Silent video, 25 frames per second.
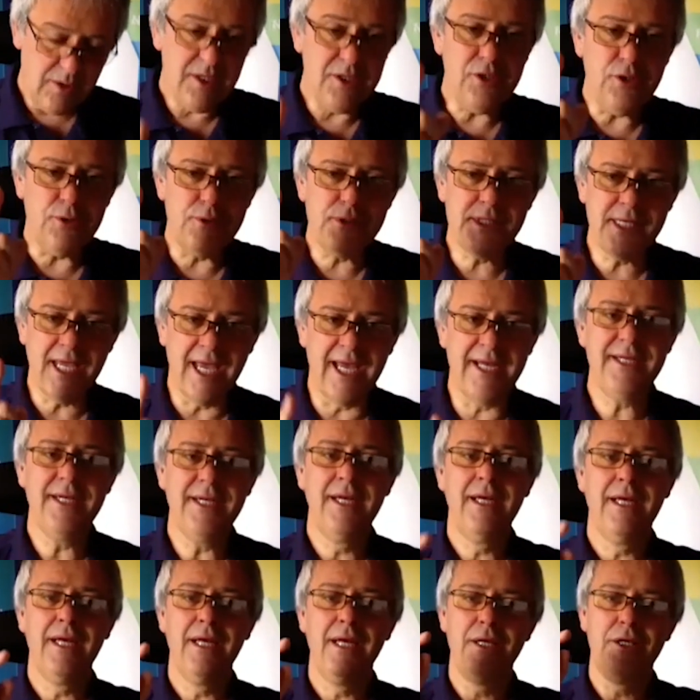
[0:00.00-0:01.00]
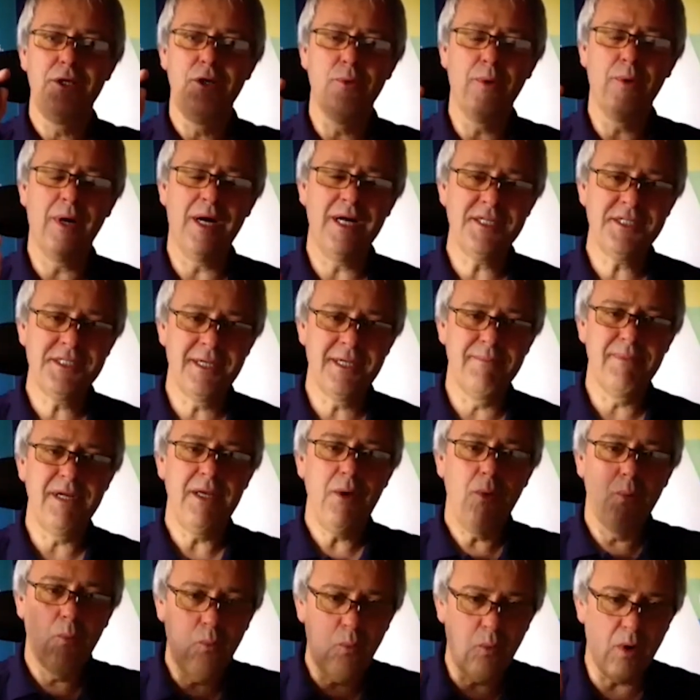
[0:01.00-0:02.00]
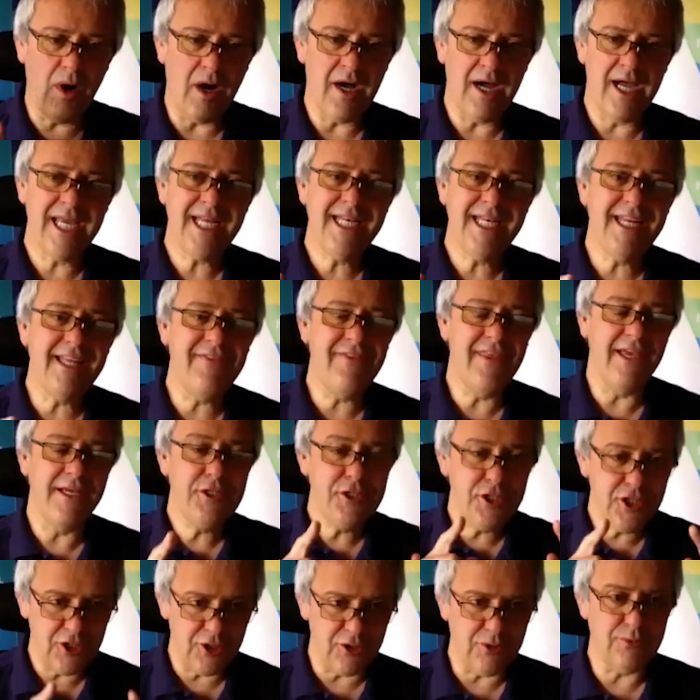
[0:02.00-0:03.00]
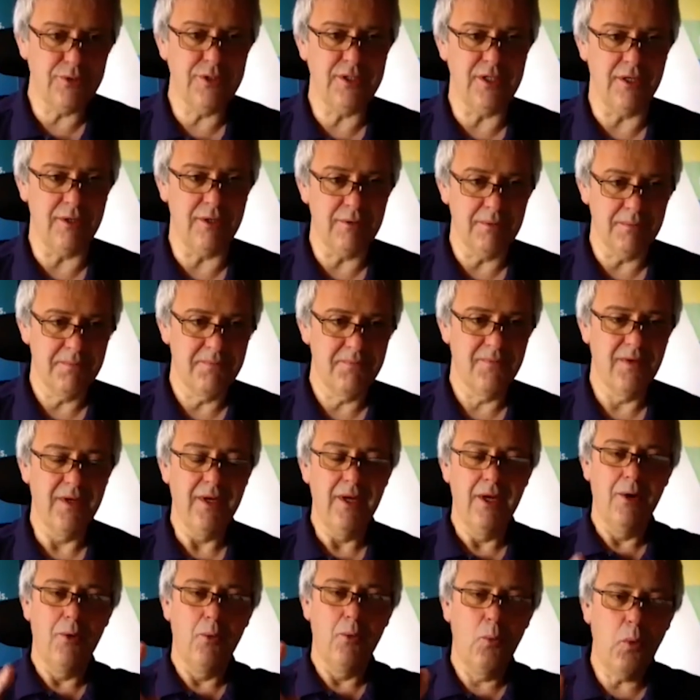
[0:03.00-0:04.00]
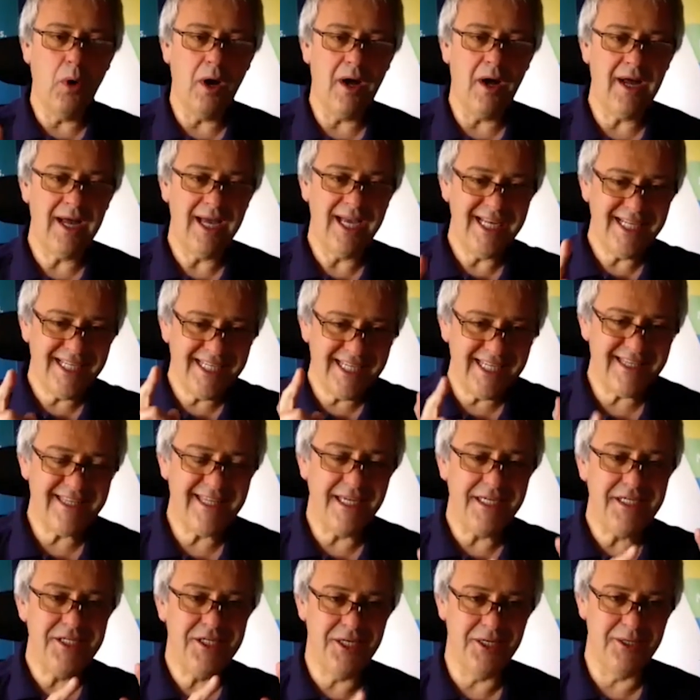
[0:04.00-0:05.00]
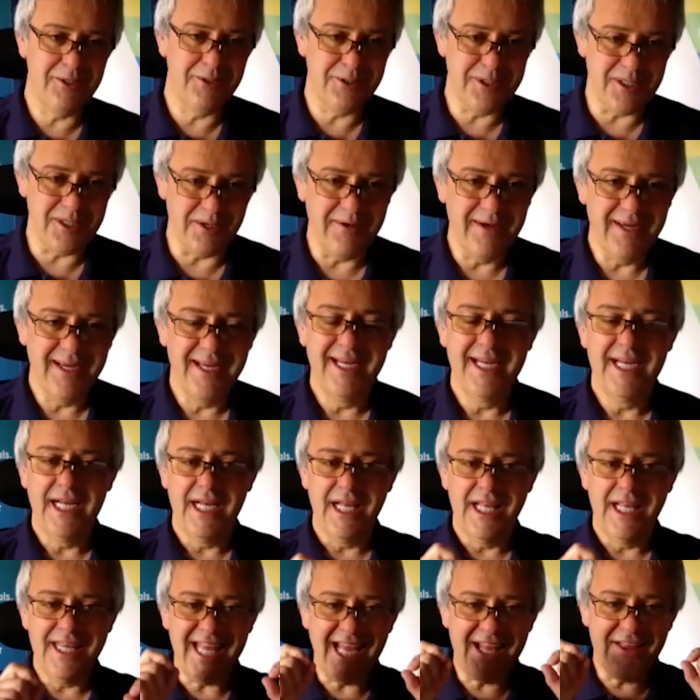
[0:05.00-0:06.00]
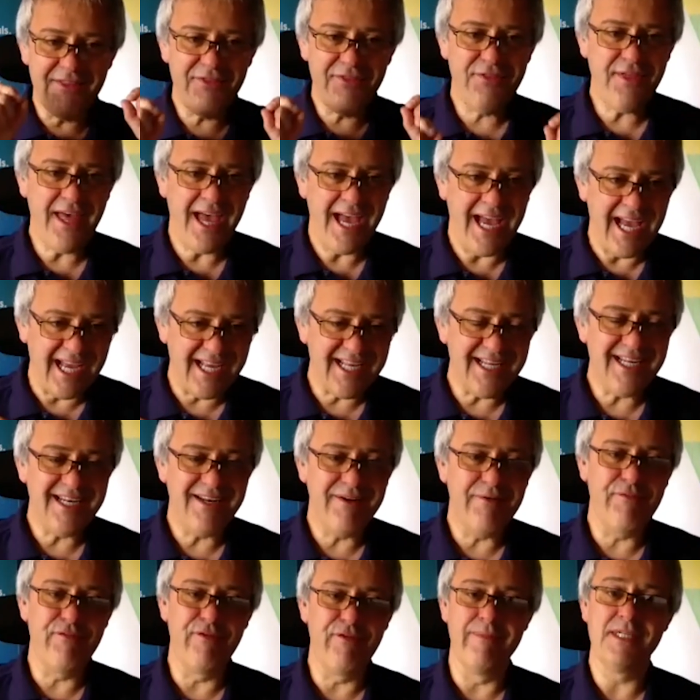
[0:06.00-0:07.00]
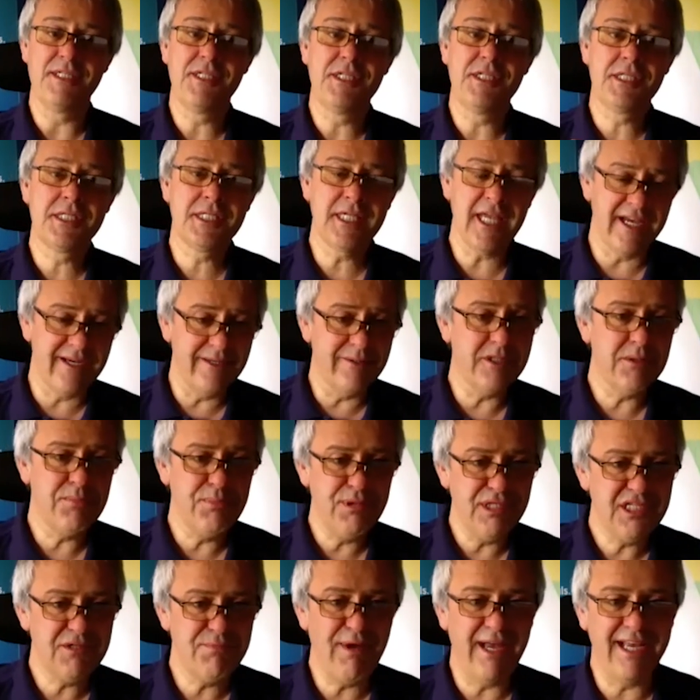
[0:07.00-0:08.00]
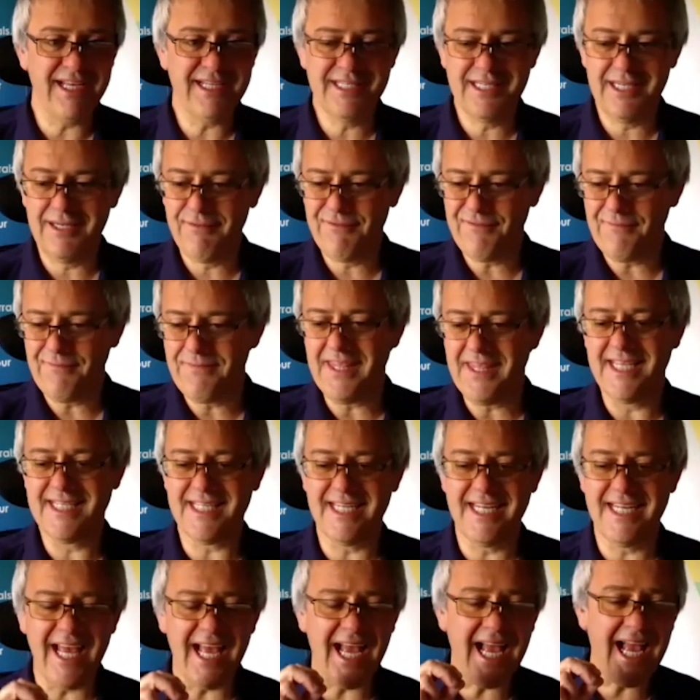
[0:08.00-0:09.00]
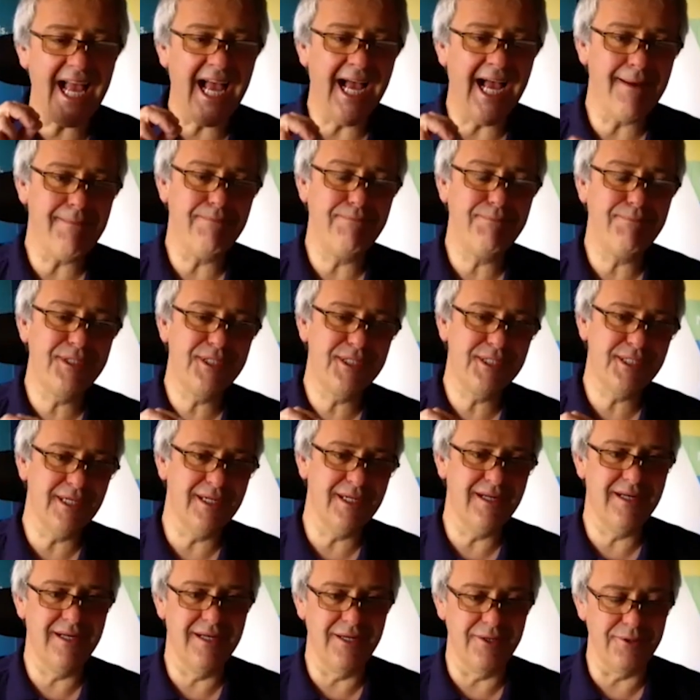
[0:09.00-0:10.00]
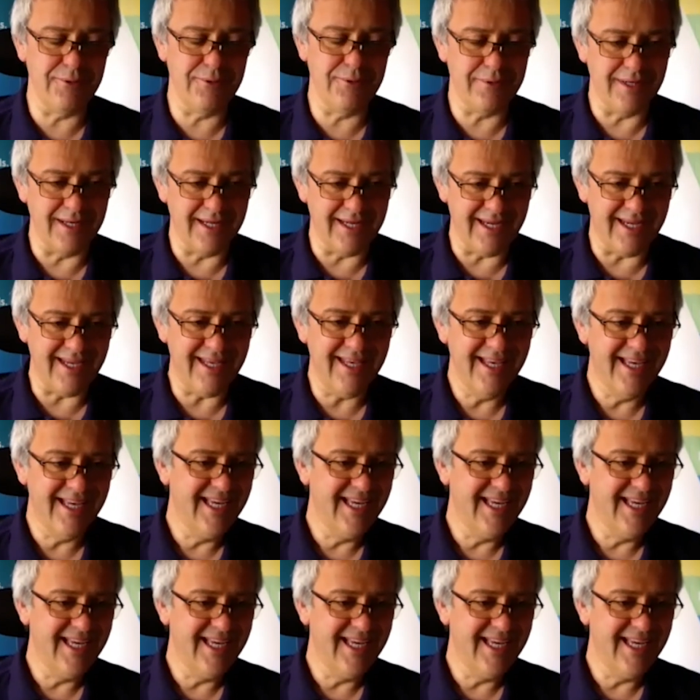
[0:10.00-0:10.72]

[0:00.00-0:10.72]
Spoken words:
You said, you asked somebody, why did they choose you? Why did they choose you? Now that, from a sales perspective, is an absolutely